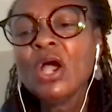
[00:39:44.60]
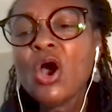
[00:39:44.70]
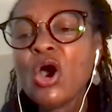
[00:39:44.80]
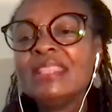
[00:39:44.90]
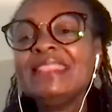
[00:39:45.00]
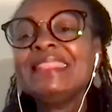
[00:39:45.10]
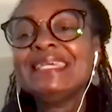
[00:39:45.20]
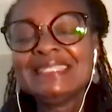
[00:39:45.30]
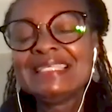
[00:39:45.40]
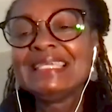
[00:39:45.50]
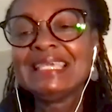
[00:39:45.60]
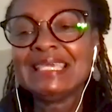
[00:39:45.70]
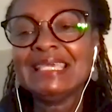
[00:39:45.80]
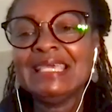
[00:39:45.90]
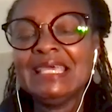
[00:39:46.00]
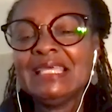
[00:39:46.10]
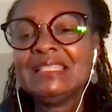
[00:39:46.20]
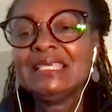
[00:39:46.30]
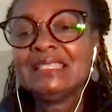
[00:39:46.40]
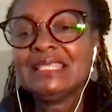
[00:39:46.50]
authentic
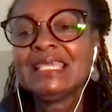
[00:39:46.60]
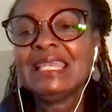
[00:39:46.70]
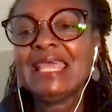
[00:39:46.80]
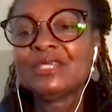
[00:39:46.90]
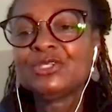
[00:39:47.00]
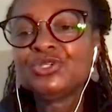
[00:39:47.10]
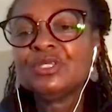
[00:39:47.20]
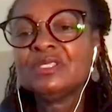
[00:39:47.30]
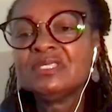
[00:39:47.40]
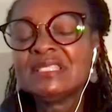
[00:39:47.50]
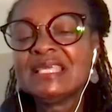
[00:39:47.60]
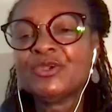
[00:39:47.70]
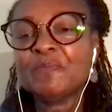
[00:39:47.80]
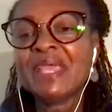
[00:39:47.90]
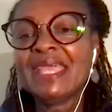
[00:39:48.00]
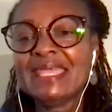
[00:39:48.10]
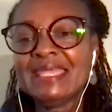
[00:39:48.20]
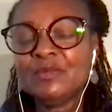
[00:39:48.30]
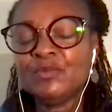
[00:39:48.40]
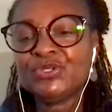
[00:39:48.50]
than the connections that are
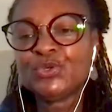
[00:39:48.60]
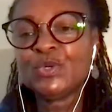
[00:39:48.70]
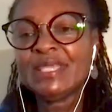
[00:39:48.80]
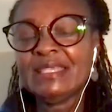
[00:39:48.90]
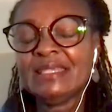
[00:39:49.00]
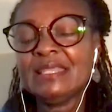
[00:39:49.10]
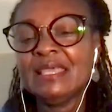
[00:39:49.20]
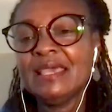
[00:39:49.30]
made between